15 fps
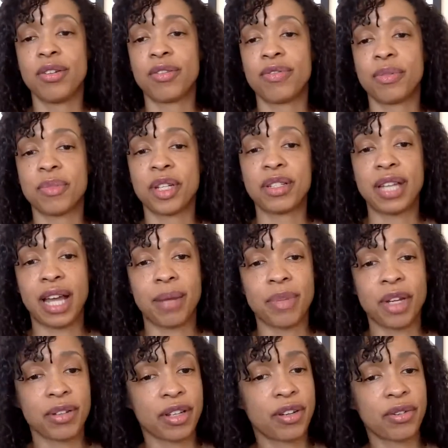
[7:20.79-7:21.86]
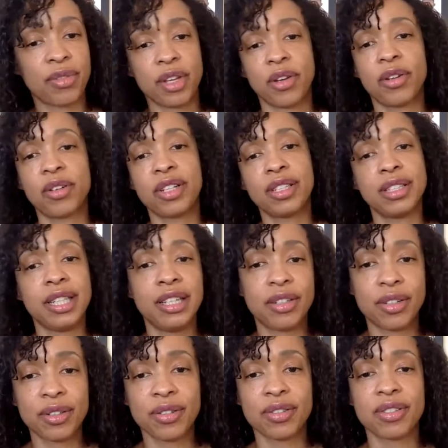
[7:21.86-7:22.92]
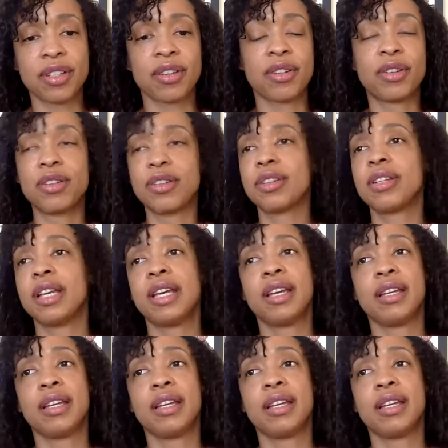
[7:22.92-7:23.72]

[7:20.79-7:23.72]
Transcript: From the time they're little, they're good leaders, they're good,